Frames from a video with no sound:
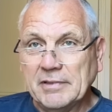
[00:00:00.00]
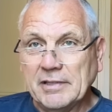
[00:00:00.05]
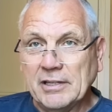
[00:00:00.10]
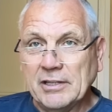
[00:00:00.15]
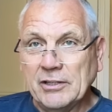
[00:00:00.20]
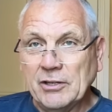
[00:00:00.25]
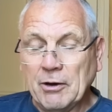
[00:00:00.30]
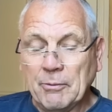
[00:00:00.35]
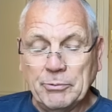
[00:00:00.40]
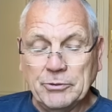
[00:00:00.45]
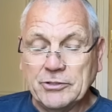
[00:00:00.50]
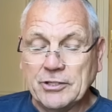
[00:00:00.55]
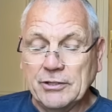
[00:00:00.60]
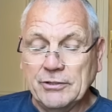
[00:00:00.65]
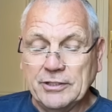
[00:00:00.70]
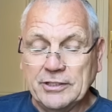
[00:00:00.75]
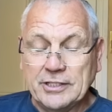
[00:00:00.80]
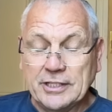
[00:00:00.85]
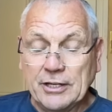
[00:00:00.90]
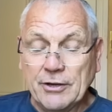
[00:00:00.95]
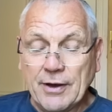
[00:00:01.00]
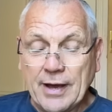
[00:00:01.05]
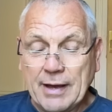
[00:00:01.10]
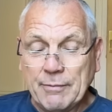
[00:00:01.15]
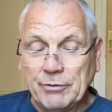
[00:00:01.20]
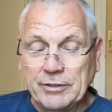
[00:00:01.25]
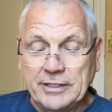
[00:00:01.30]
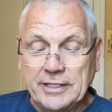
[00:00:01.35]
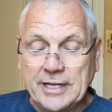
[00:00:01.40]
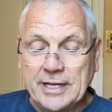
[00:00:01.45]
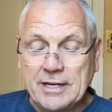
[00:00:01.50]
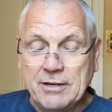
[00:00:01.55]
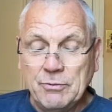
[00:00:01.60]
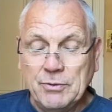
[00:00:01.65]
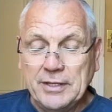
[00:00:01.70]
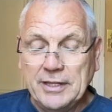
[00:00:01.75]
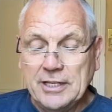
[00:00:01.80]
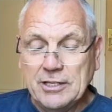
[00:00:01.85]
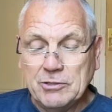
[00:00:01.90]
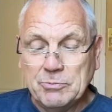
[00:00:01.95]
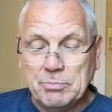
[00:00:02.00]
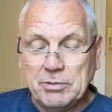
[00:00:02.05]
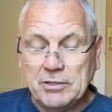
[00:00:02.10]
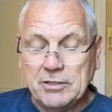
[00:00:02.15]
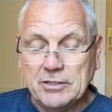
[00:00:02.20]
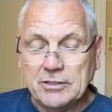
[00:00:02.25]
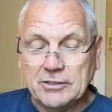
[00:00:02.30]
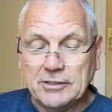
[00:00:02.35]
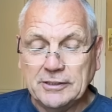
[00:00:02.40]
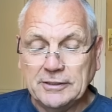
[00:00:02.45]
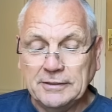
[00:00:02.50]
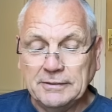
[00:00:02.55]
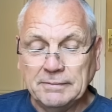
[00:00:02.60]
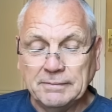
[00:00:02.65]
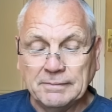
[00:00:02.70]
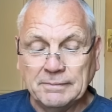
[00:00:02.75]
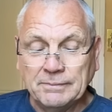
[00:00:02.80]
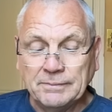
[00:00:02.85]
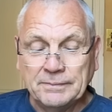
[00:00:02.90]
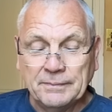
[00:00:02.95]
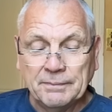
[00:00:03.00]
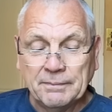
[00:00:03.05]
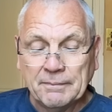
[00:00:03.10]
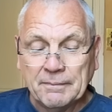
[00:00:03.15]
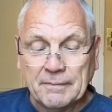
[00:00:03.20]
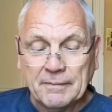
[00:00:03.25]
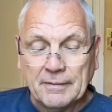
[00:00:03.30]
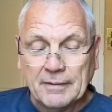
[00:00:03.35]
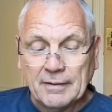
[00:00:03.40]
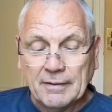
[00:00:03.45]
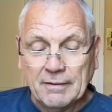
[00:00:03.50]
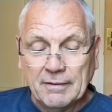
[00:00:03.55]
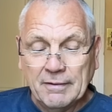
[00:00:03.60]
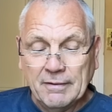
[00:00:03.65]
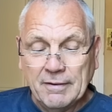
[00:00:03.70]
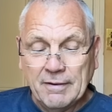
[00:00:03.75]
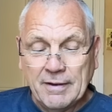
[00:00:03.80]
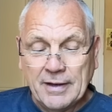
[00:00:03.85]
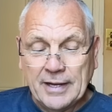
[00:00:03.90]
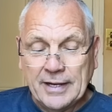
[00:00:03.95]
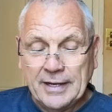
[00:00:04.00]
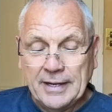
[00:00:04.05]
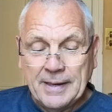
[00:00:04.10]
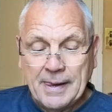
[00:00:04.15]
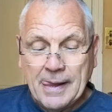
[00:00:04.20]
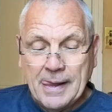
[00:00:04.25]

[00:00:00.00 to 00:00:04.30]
an opportunity to go out with dinner with this person, all right.